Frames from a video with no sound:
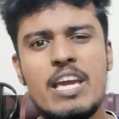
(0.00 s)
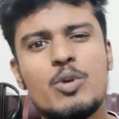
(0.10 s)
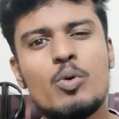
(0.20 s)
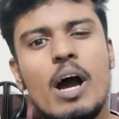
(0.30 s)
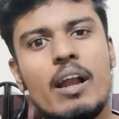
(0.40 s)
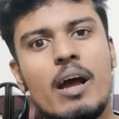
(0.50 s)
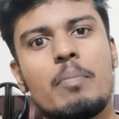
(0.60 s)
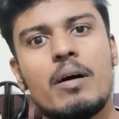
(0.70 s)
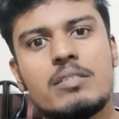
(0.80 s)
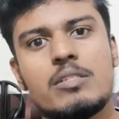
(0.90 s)
You are
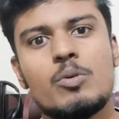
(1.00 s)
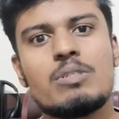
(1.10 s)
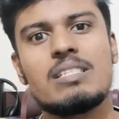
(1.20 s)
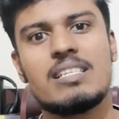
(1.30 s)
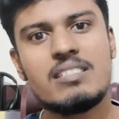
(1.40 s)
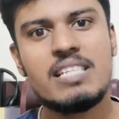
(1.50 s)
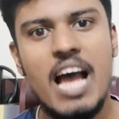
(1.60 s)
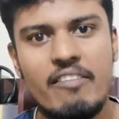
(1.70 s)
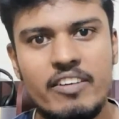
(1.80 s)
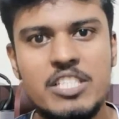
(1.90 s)
a person who is just
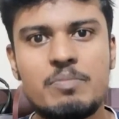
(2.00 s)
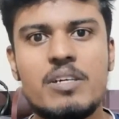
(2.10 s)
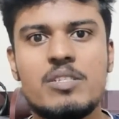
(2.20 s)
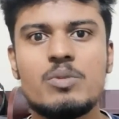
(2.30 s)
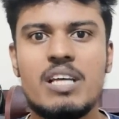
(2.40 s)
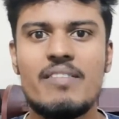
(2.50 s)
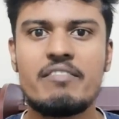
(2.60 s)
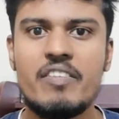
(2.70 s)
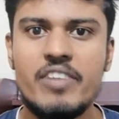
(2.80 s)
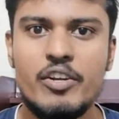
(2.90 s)
an average person who's
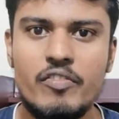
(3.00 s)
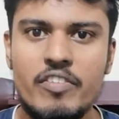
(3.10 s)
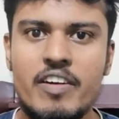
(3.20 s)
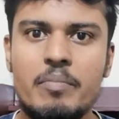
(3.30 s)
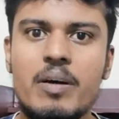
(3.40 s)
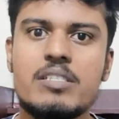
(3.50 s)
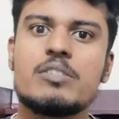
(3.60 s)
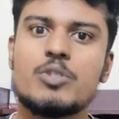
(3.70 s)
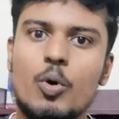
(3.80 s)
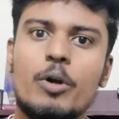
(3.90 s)
having 50 to
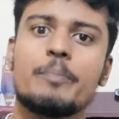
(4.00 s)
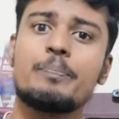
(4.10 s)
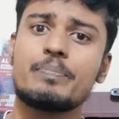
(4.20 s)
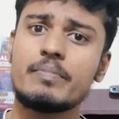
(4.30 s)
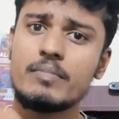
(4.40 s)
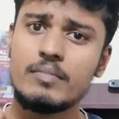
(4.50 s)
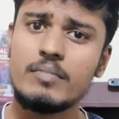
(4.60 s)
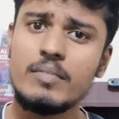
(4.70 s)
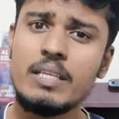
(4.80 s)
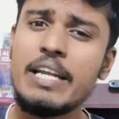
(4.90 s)
55% score,
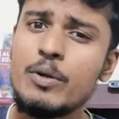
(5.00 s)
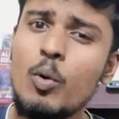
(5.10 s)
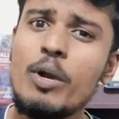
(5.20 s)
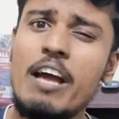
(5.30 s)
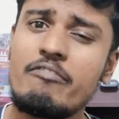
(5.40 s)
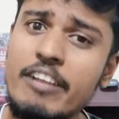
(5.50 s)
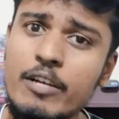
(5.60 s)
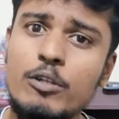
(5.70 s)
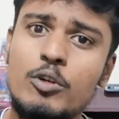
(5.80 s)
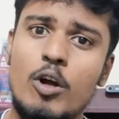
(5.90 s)
and you don't have
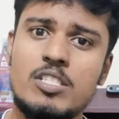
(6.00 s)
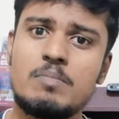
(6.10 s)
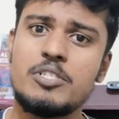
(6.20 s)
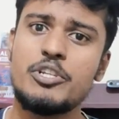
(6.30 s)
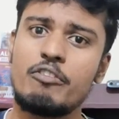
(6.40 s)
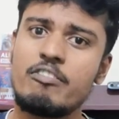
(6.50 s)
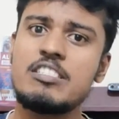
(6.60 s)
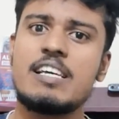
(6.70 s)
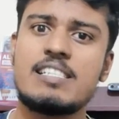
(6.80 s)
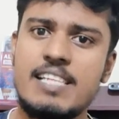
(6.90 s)
very good concepts in your
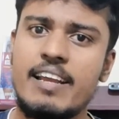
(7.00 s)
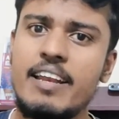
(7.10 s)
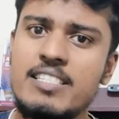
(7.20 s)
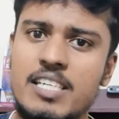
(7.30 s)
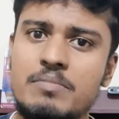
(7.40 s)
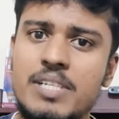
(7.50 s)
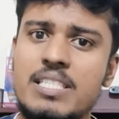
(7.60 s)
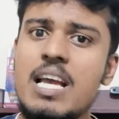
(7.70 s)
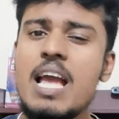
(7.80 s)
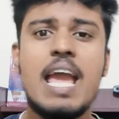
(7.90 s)
first year and second year
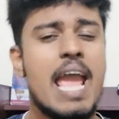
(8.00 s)
subjects.